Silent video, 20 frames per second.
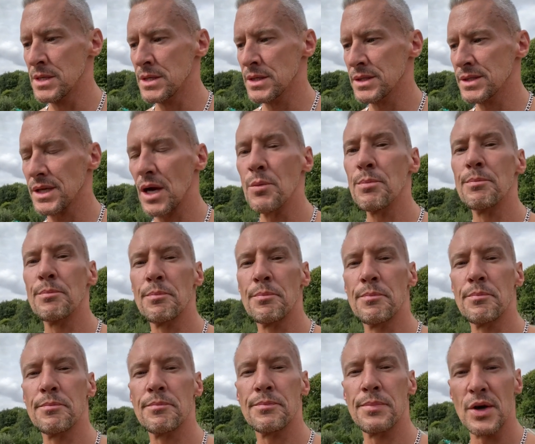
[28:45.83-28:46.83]
So
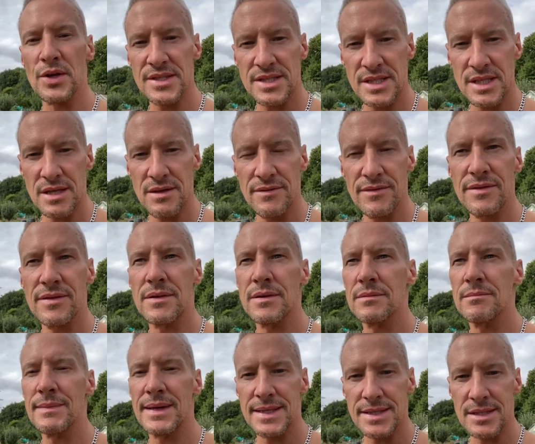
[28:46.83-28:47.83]
positive
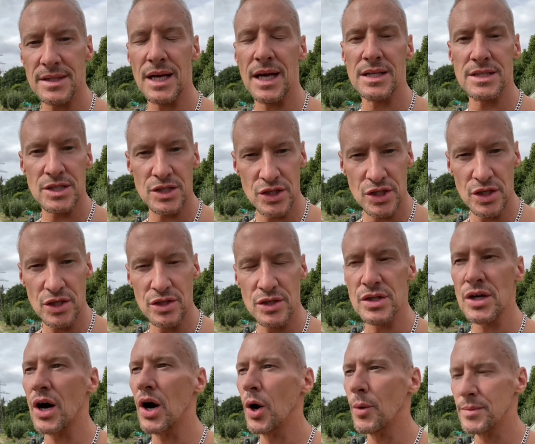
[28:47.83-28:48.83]
mental attitude,
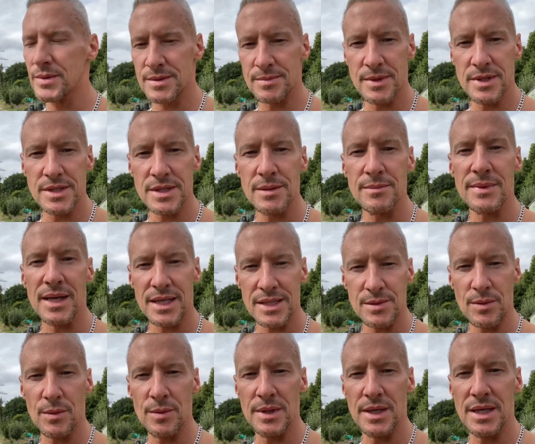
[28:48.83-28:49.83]
optimism, that's
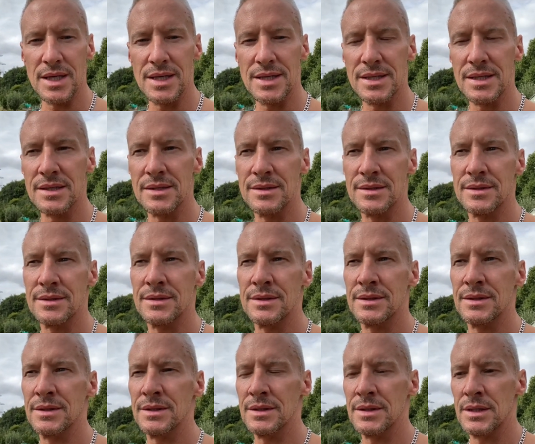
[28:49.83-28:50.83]
what we need.
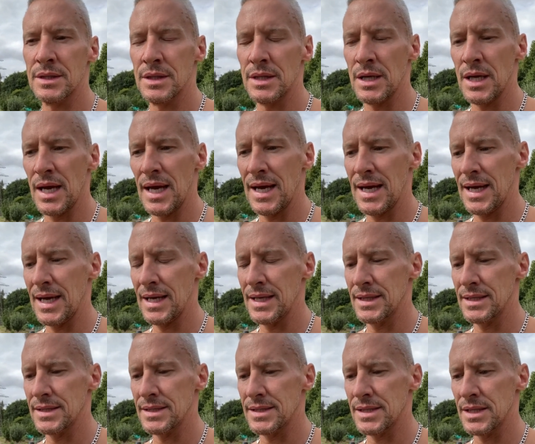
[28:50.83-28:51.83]

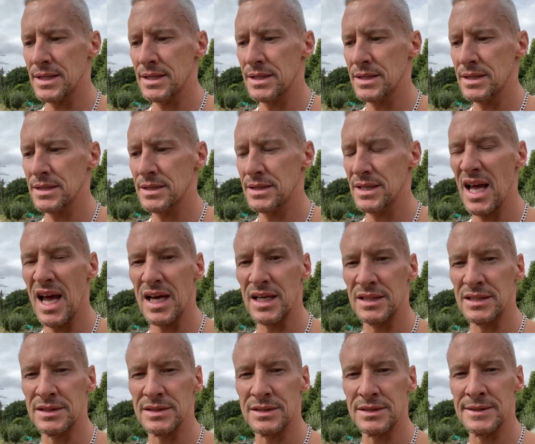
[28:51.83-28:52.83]
And yeah,
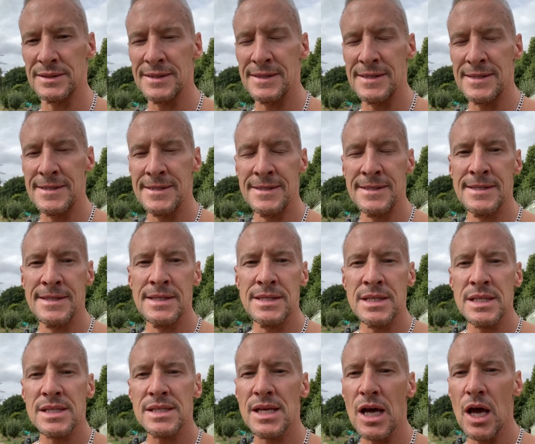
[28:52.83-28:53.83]

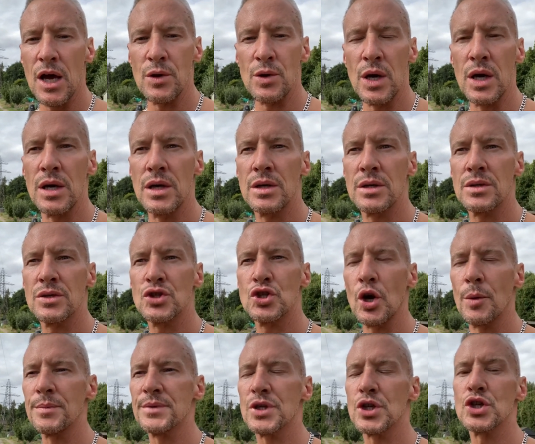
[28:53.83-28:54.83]
so
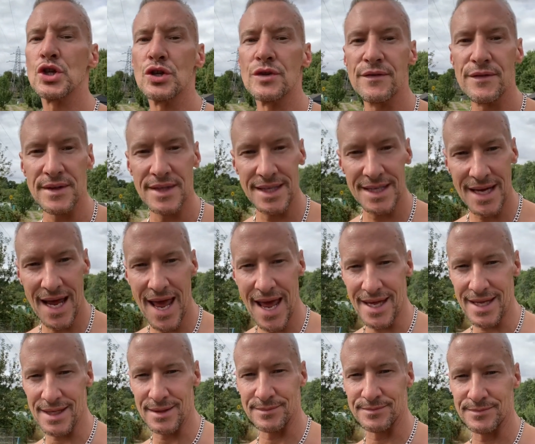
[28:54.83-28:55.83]
jobs are done for the day.
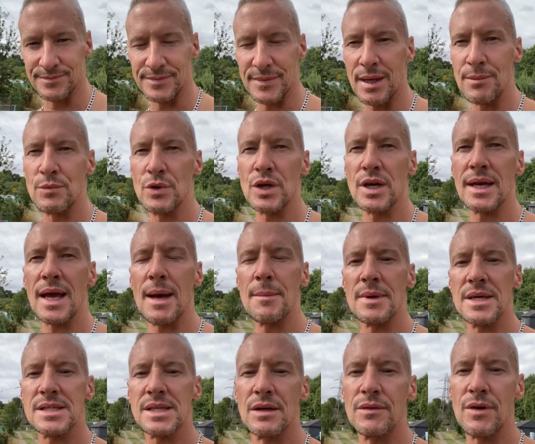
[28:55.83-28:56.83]
I'm going to get
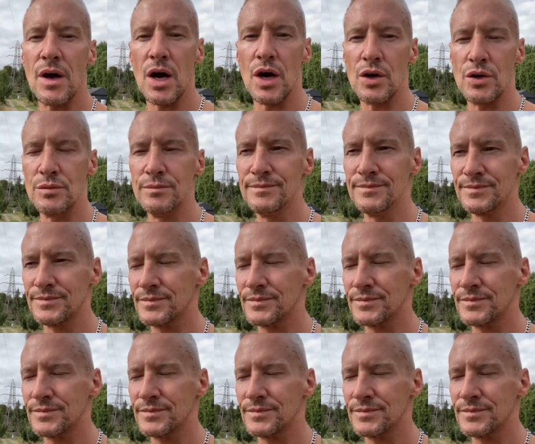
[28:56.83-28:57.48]
myself home.